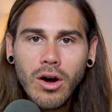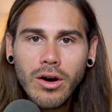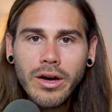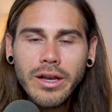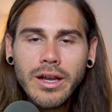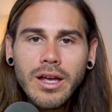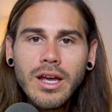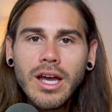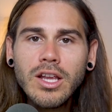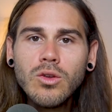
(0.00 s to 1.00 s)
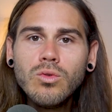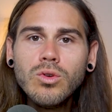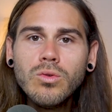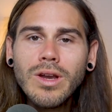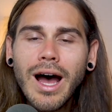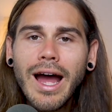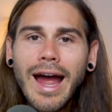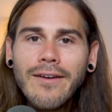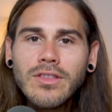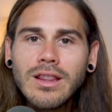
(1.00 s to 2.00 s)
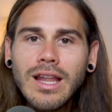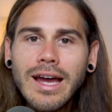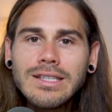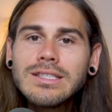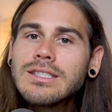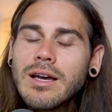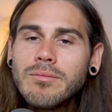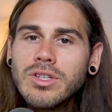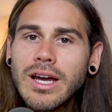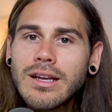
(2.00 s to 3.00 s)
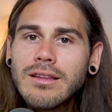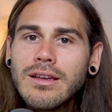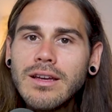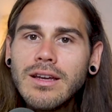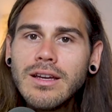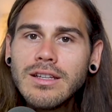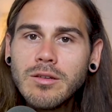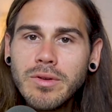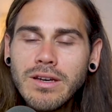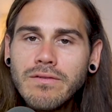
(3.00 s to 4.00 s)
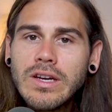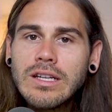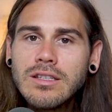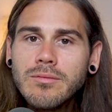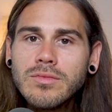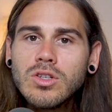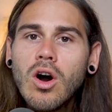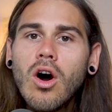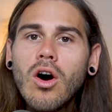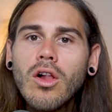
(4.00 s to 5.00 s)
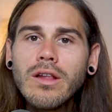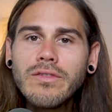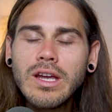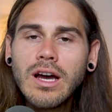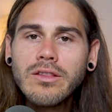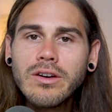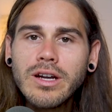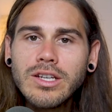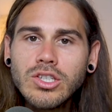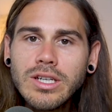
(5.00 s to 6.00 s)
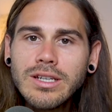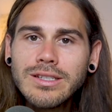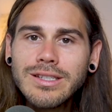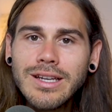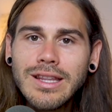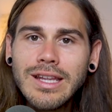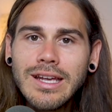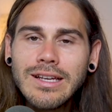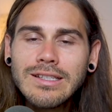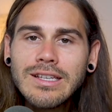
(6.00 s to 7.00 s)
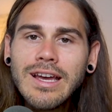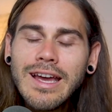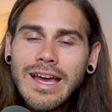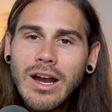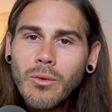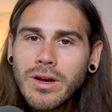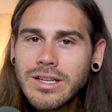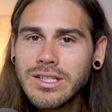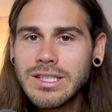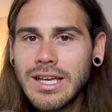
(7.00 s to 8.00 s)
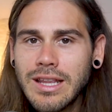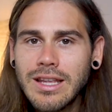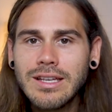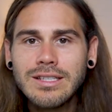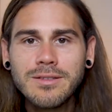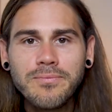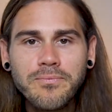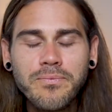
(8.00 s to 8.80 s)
on. And you do not have to lie subject to be a victim to all of the other agendas and things. And I want to just say this